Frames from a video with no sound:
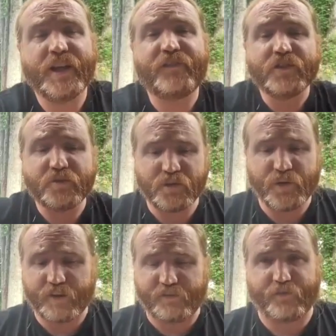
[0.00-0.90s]
difference
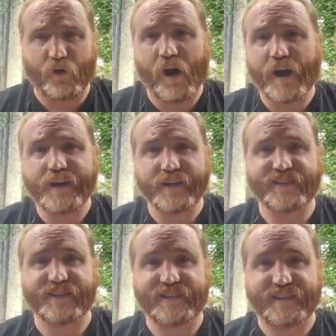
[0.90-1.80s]
between a fraud and a
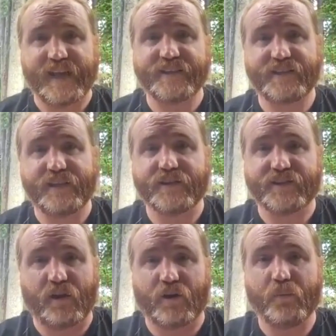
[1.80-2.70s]
success in the
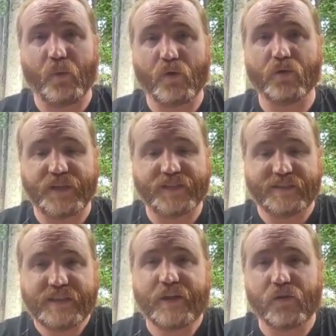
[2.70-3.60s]
startup world is
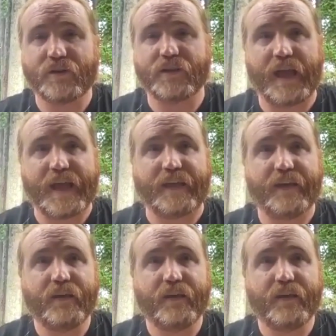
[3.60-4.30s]
literally like